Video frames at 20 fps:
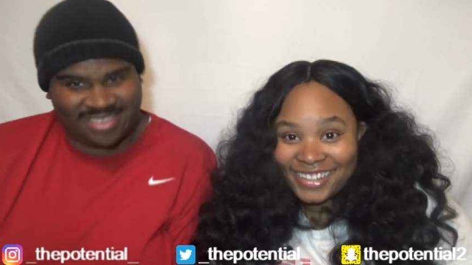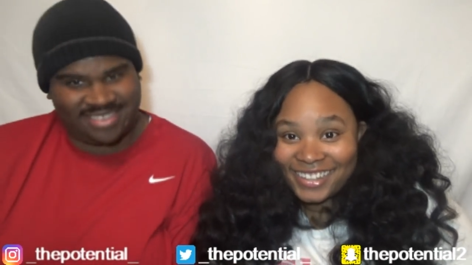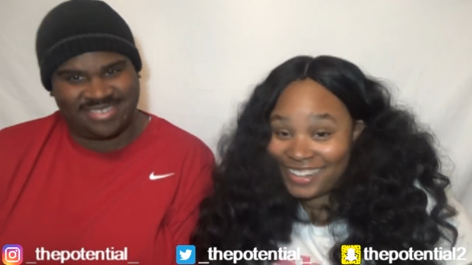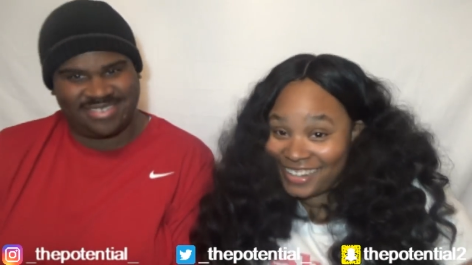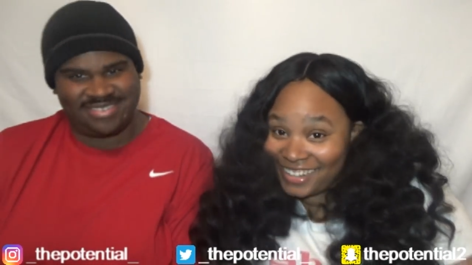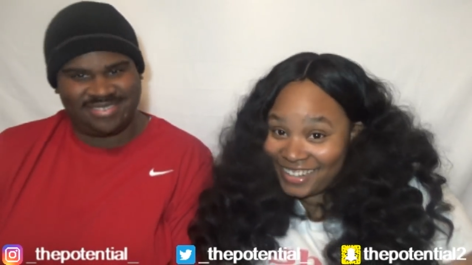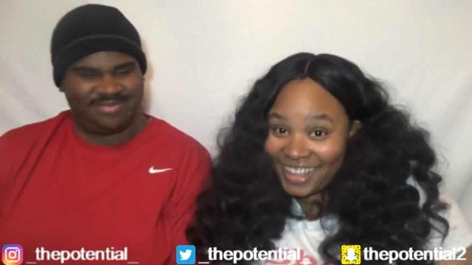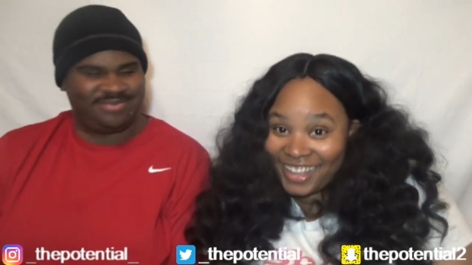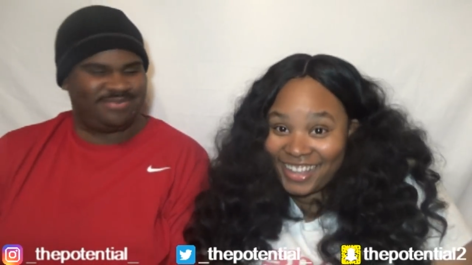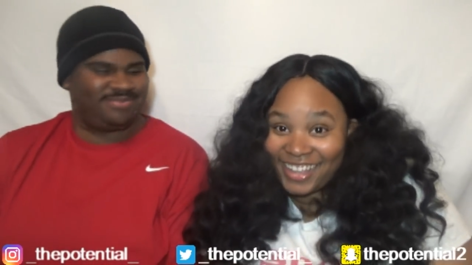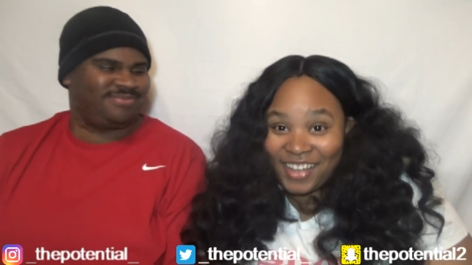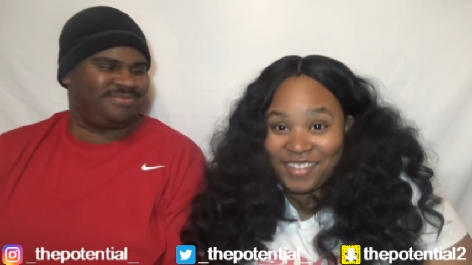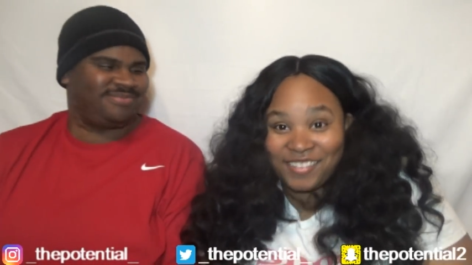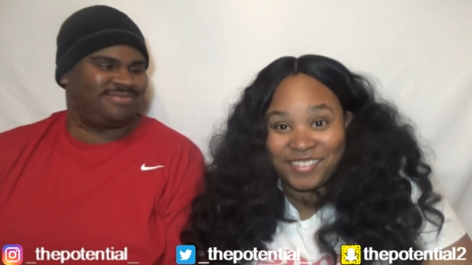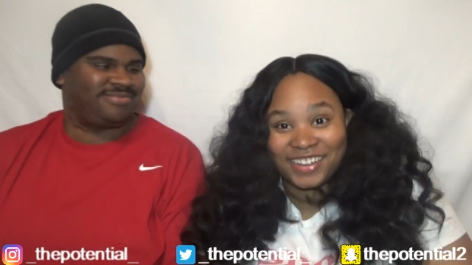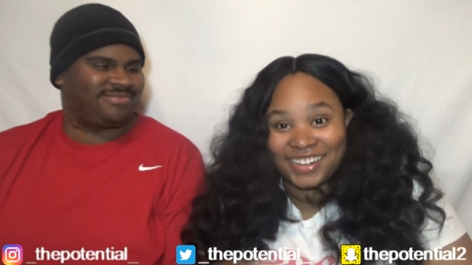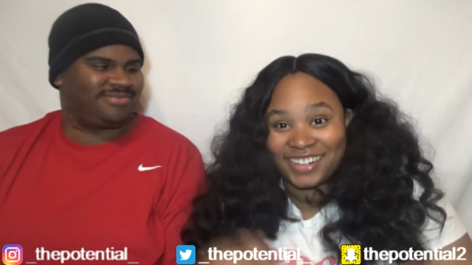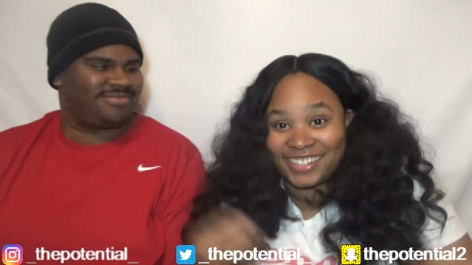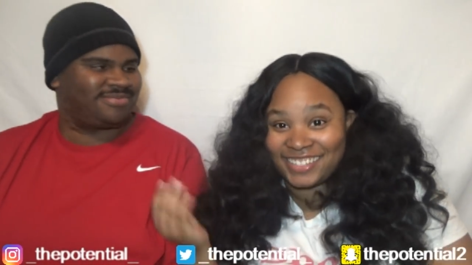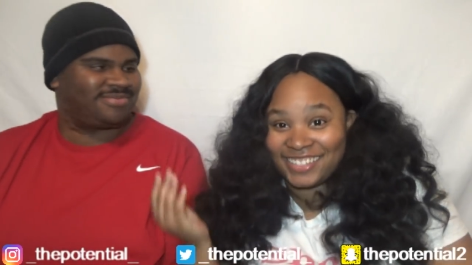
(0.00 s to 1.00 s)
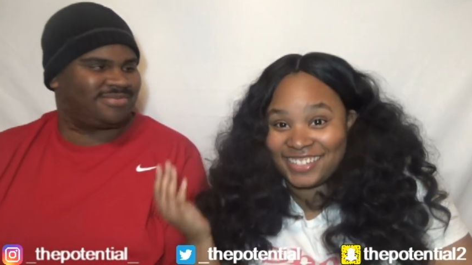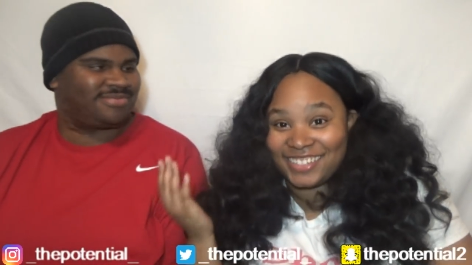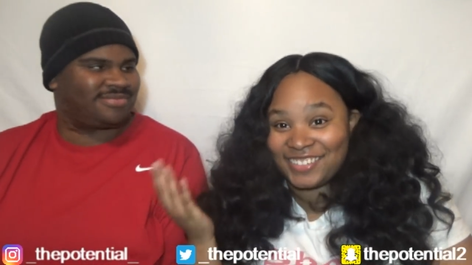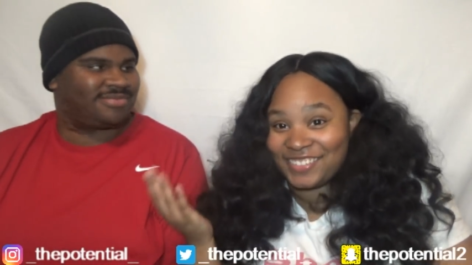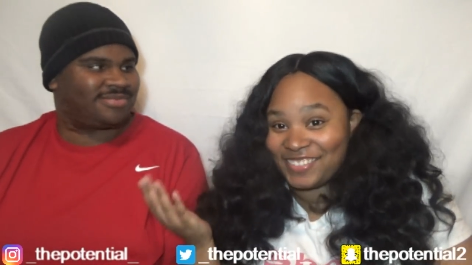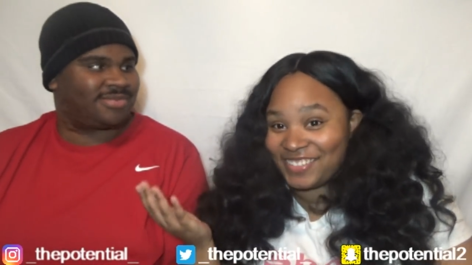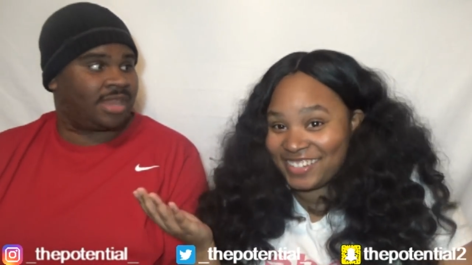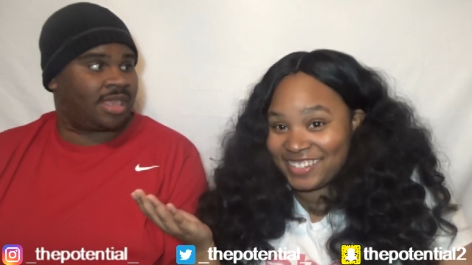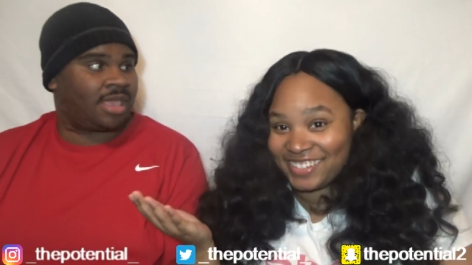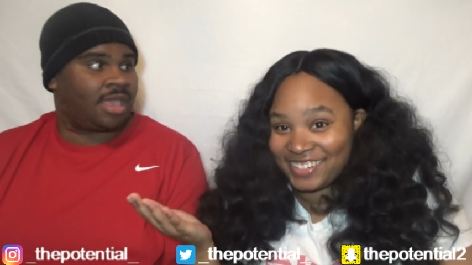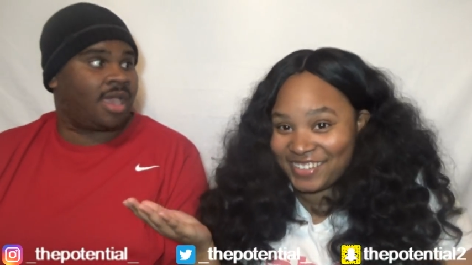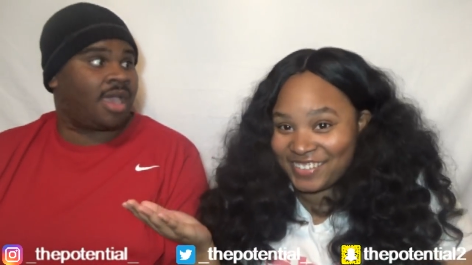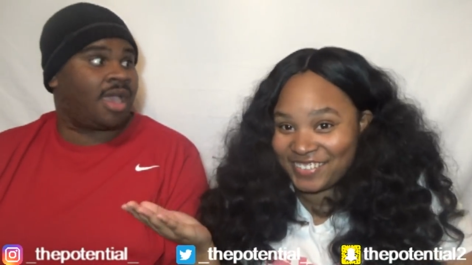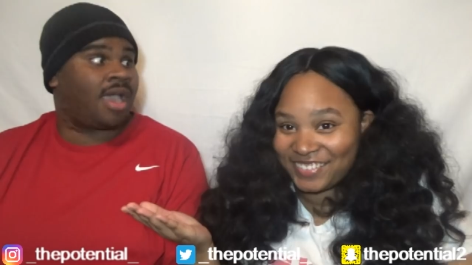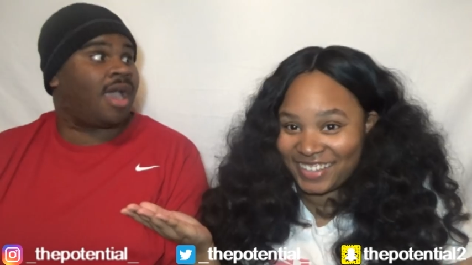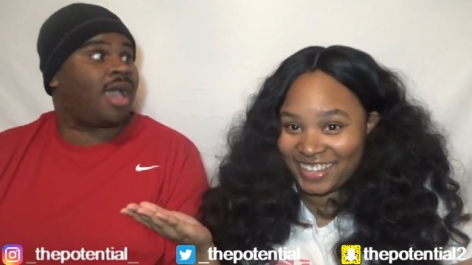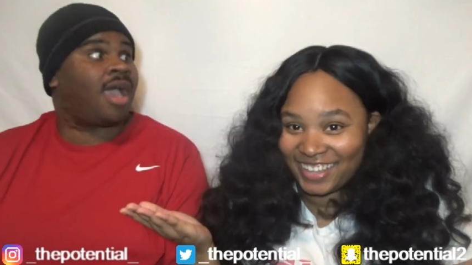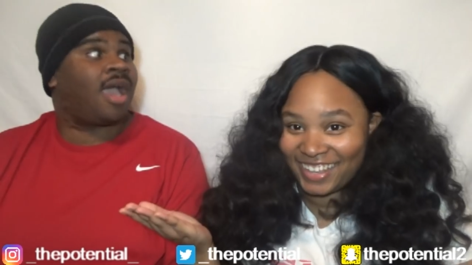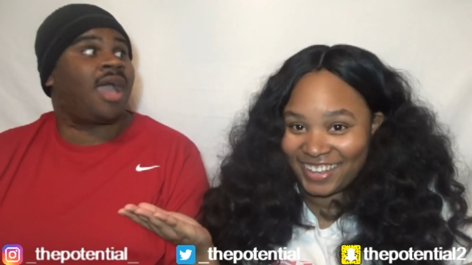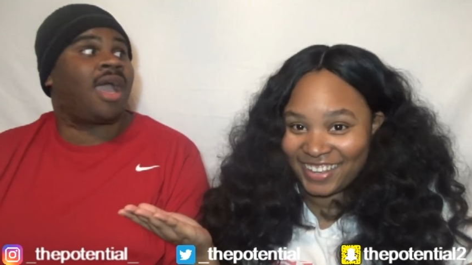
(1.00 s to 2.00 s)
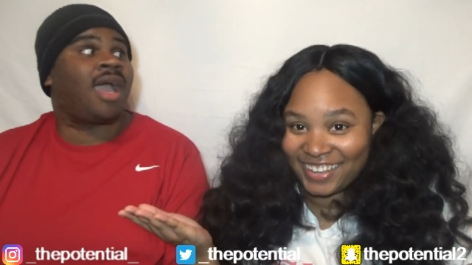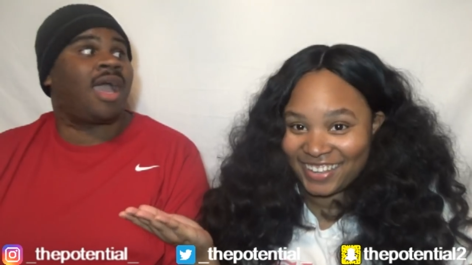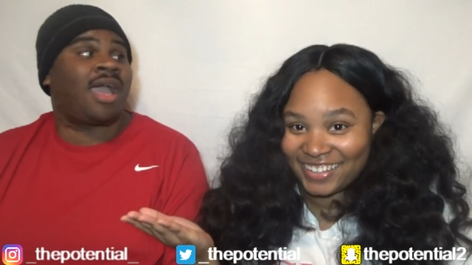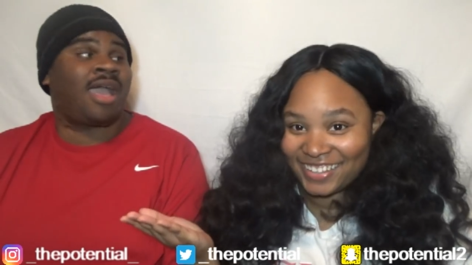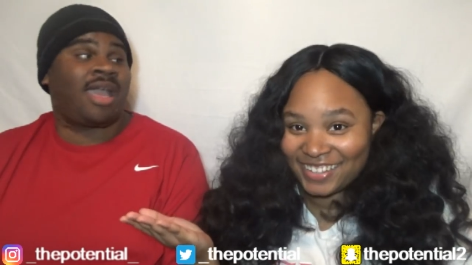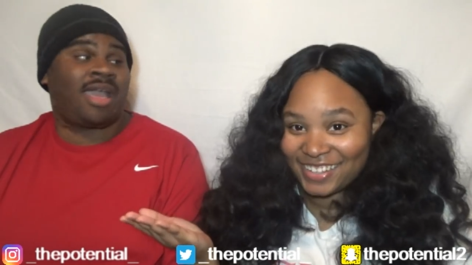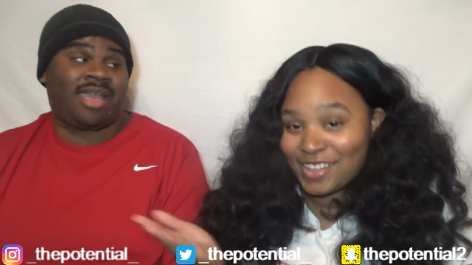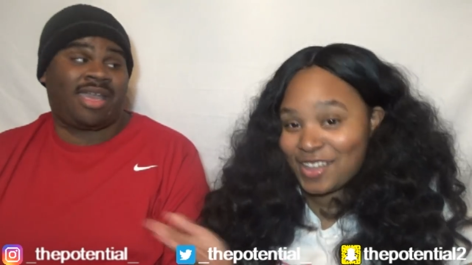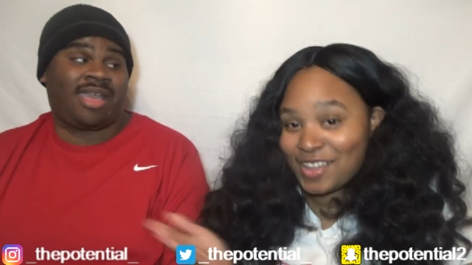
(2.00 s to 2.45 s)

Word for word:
Speaker 1: Anything y'all want us to do, we'll do for y'all.